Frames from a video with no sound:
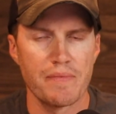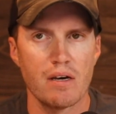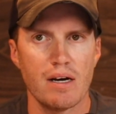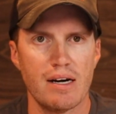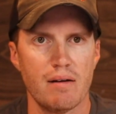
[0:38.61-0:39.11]

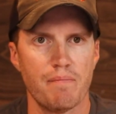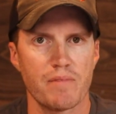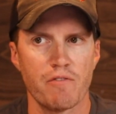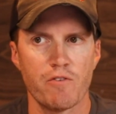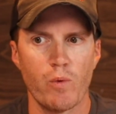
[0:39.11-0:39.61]
um, a
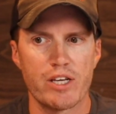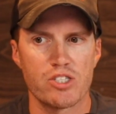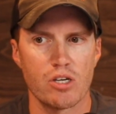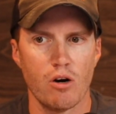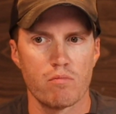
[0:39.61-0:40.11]
few weeks
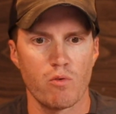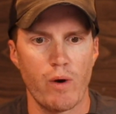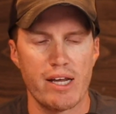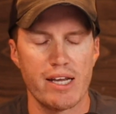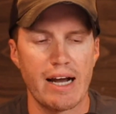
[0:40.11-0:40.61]
ago ago, and we're
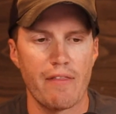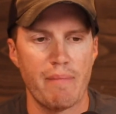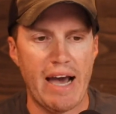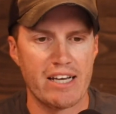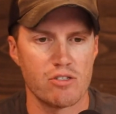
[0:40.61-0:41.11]
waiting on the
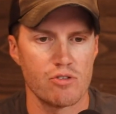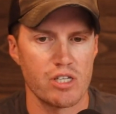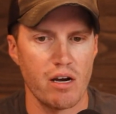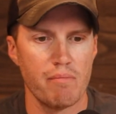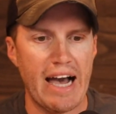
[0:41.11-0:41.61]
Masters to
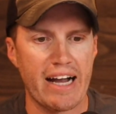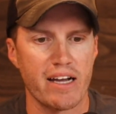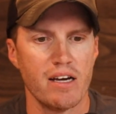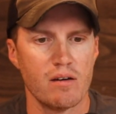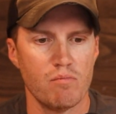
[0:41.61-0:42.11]
come back.
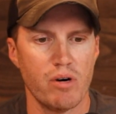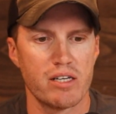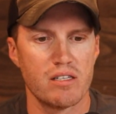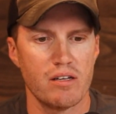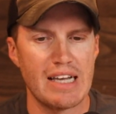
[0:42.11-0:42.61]
But
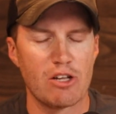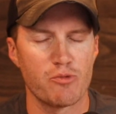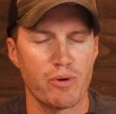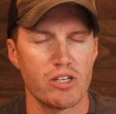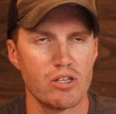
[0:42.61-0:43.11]
uh, it sounds
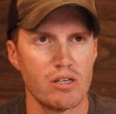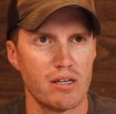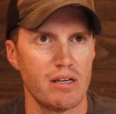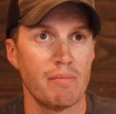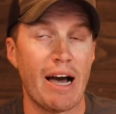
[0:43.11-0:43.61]
pretty good,
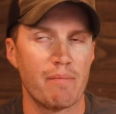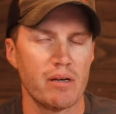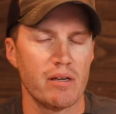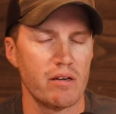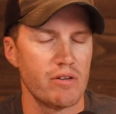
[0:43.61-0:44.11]
in my
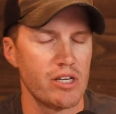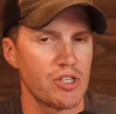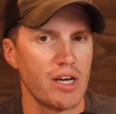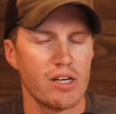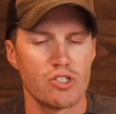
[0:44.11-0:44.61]
opinion, at least.
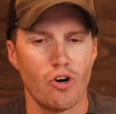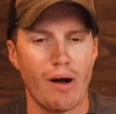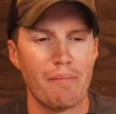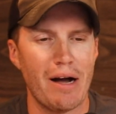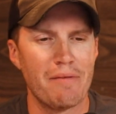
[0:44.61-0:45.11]
So
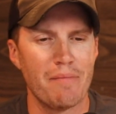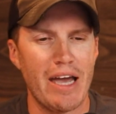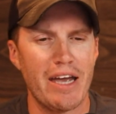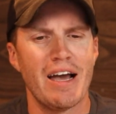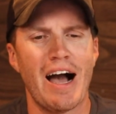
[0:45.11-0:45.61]
I'm, i
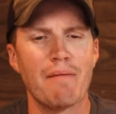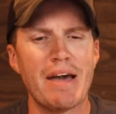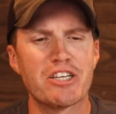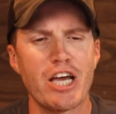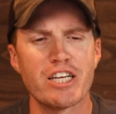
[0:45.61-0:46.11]
may I may
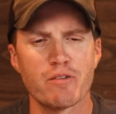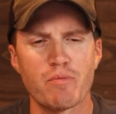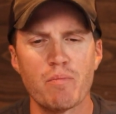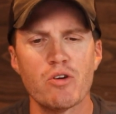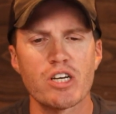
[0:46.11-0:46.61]
change up the
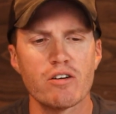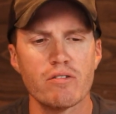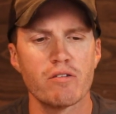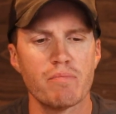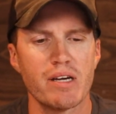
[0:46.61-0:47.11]
music a
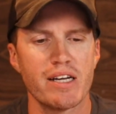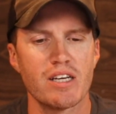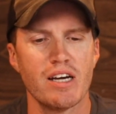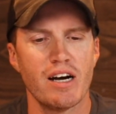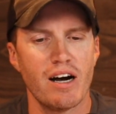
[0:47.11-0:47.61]
little bit.
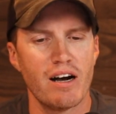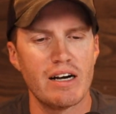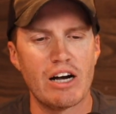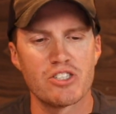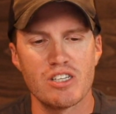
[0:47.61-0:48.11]
Uh,
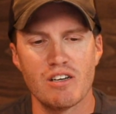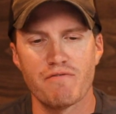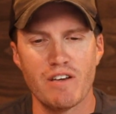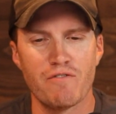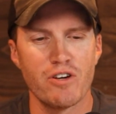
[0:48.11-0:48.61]
I'll see if
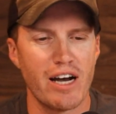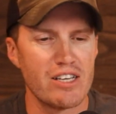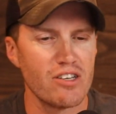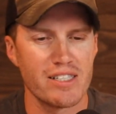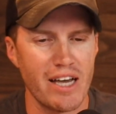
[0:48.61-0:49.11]
if you guys
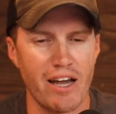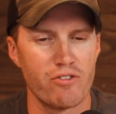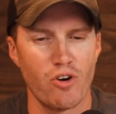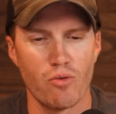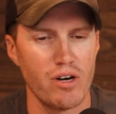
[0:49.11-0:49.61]
like that or
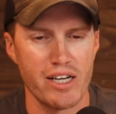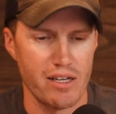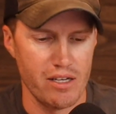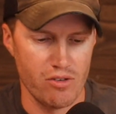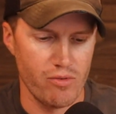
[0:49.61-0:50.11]
don't like it
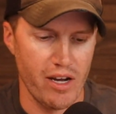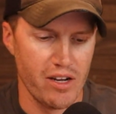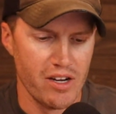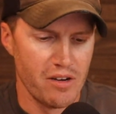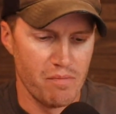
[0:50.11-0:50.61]
either way.
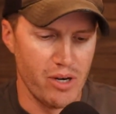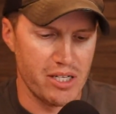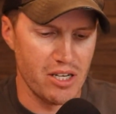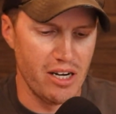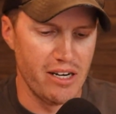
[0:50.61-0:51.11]
But
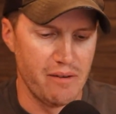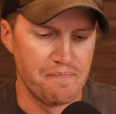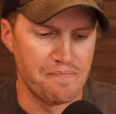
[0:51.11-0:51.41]
um,